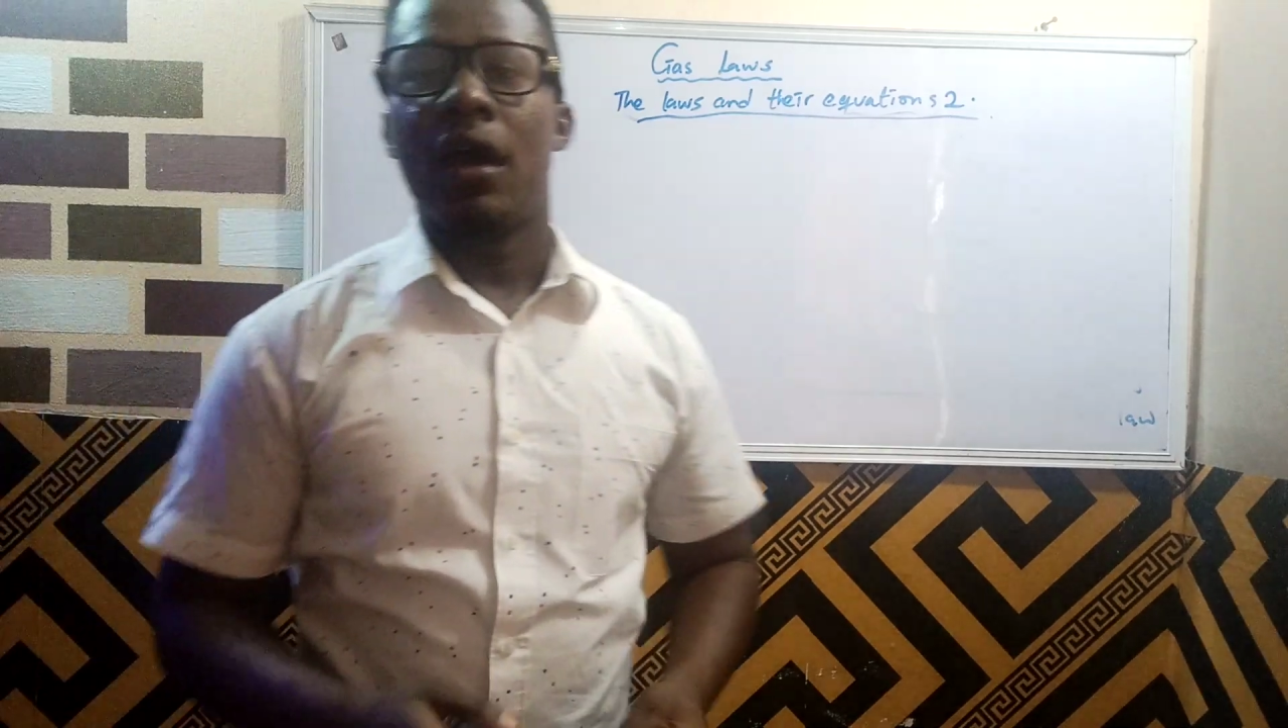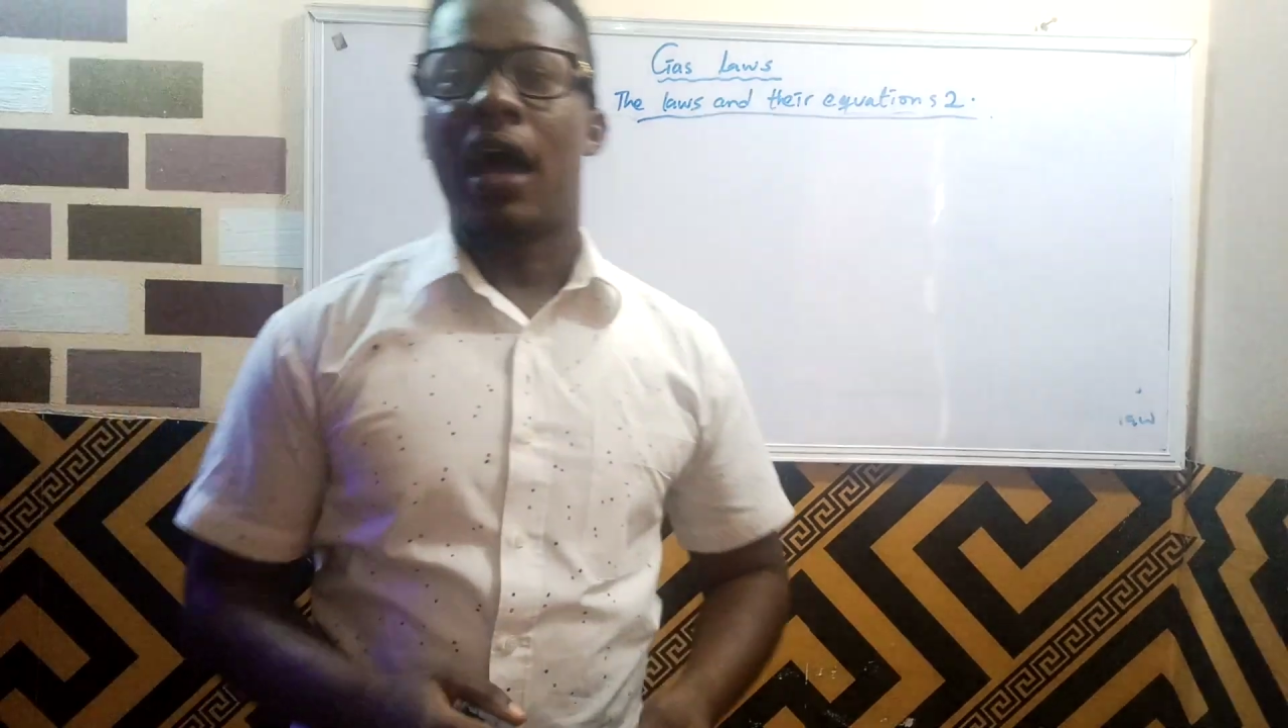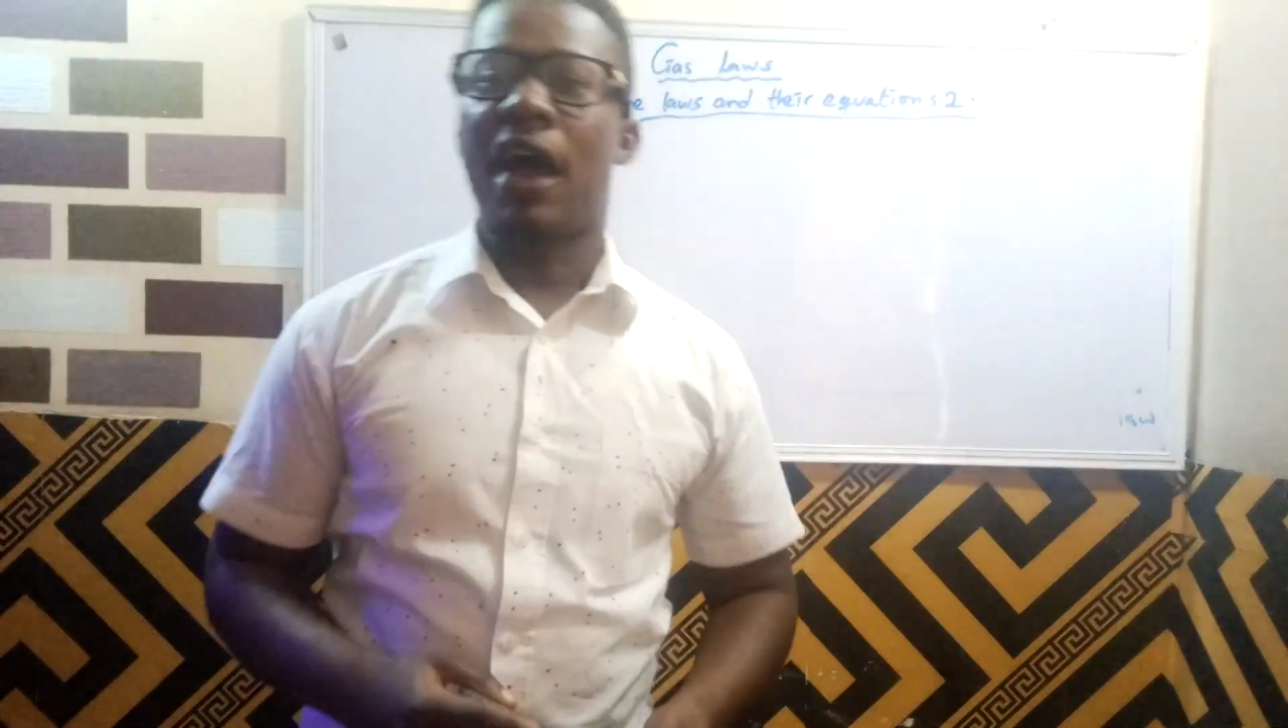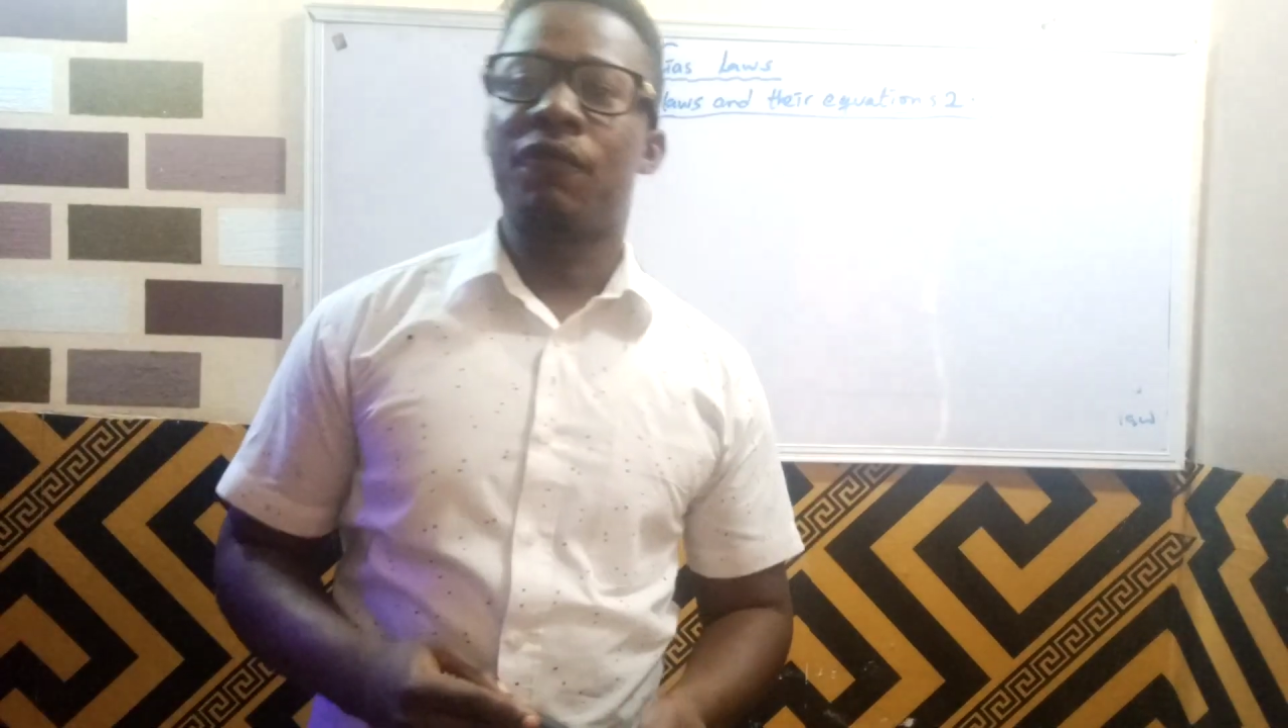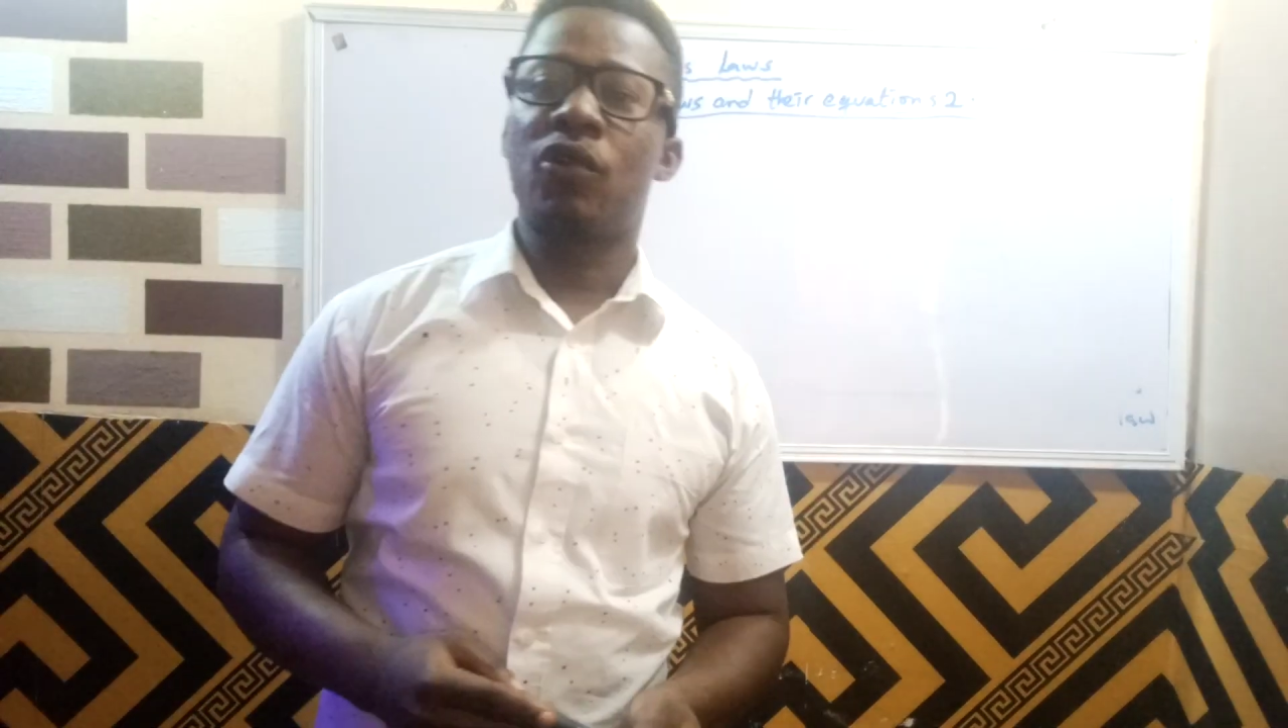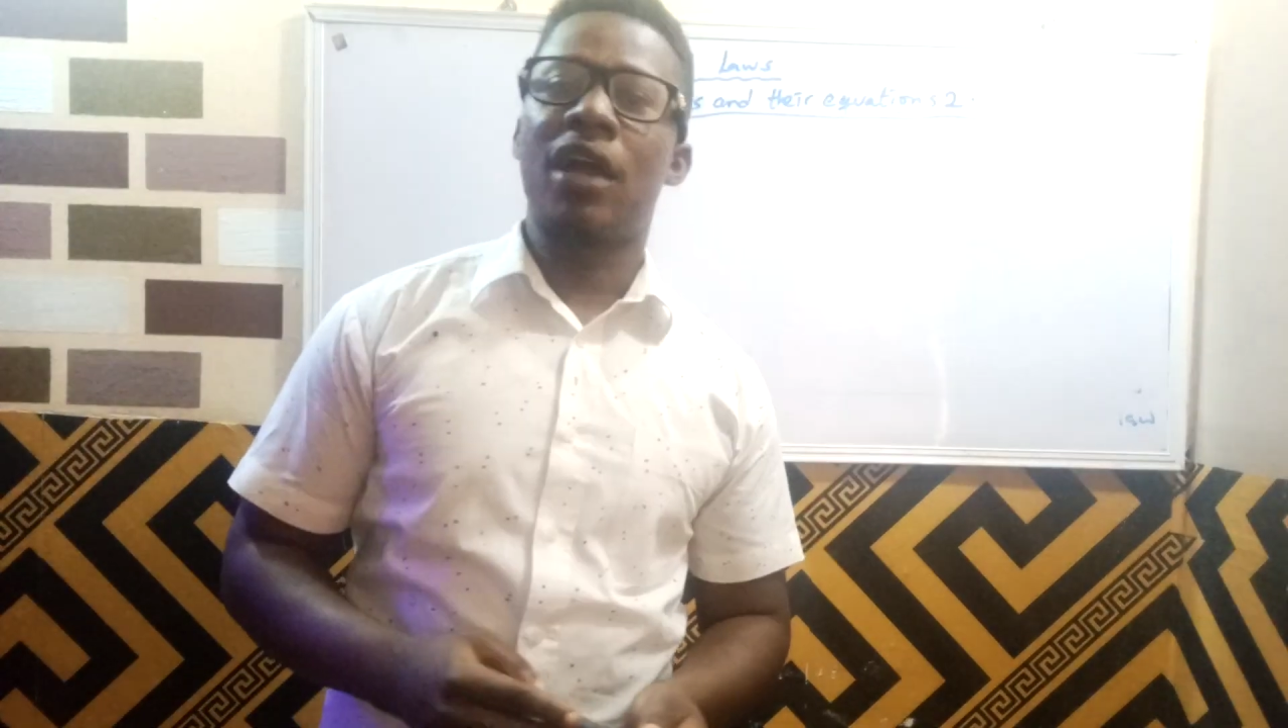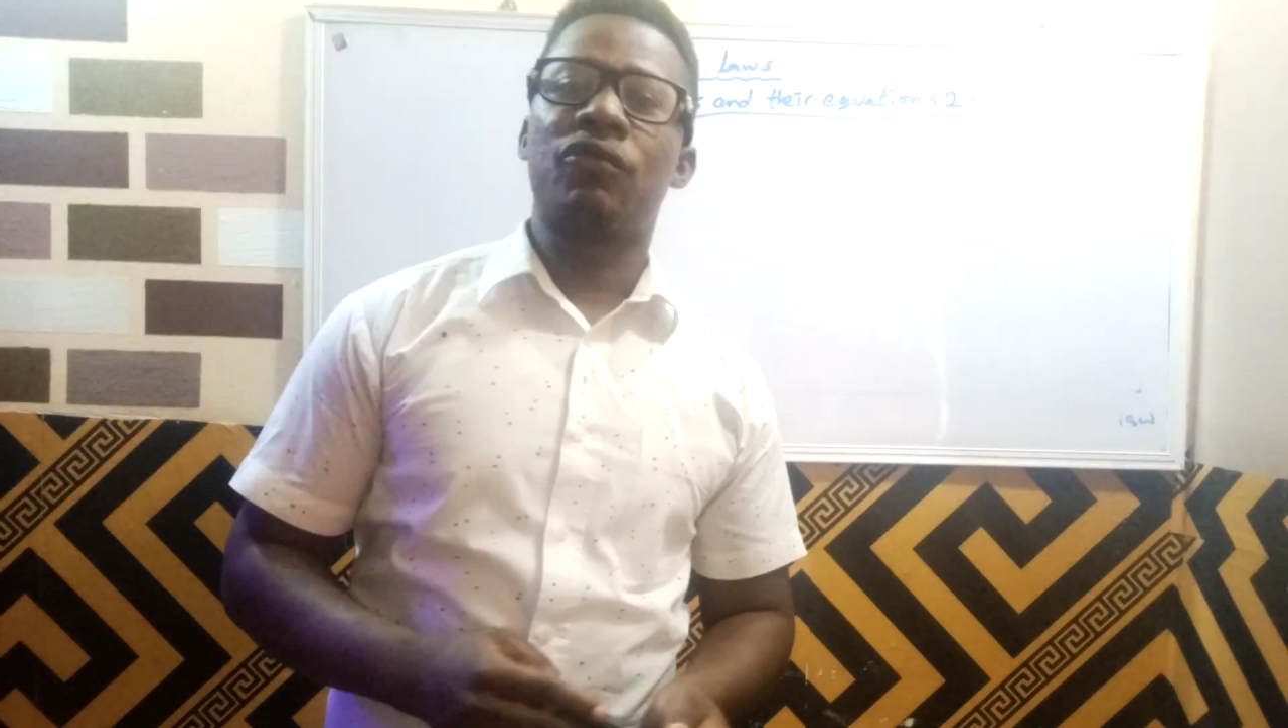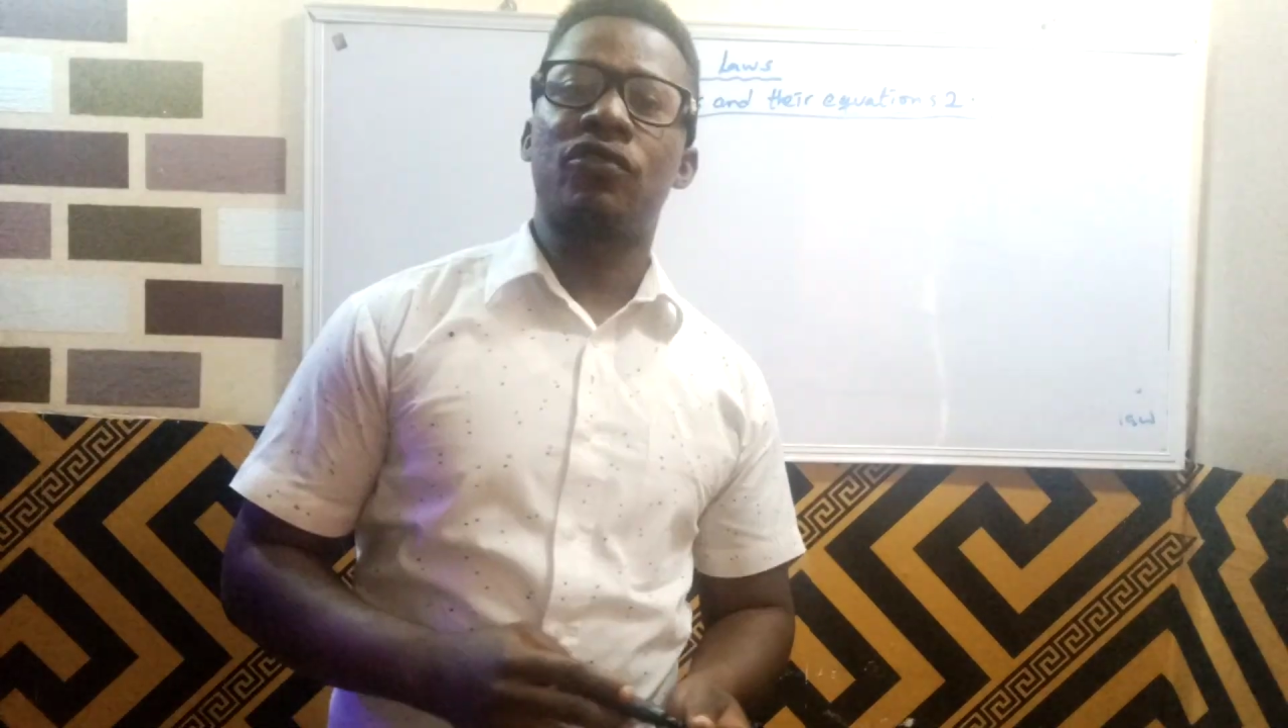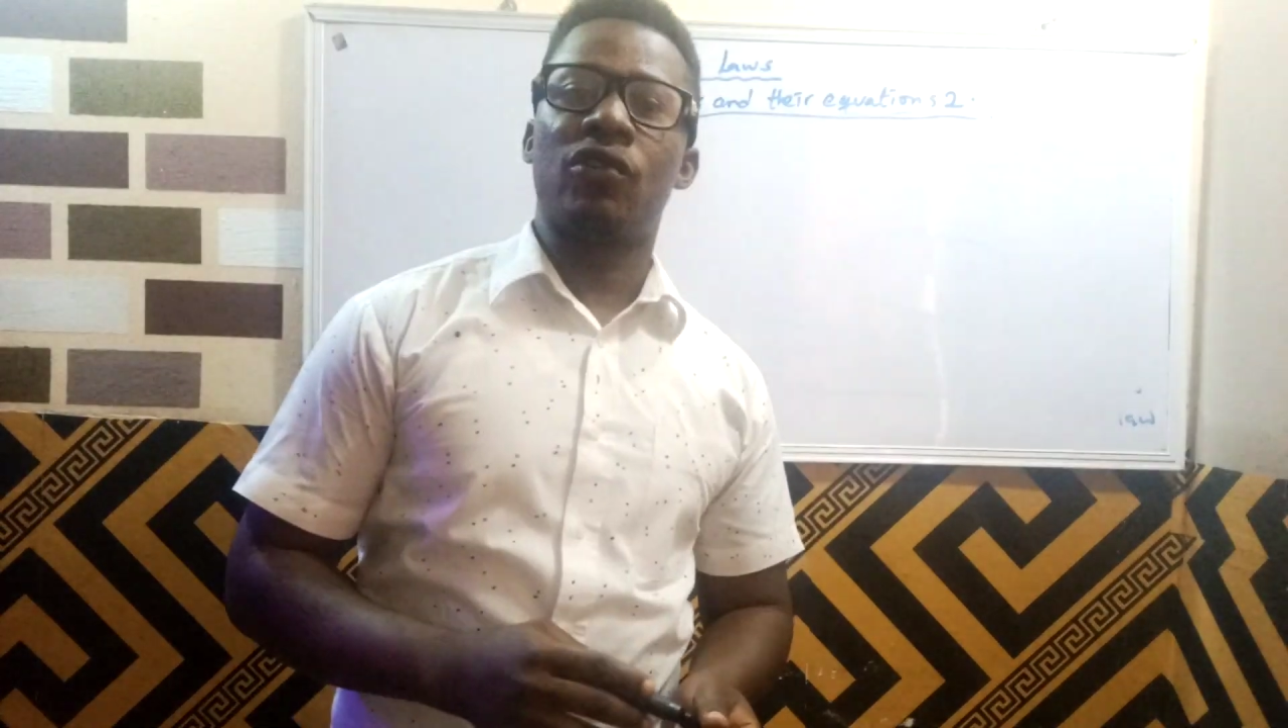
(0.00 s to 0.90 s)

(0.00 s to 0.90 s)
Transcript: Avogadro's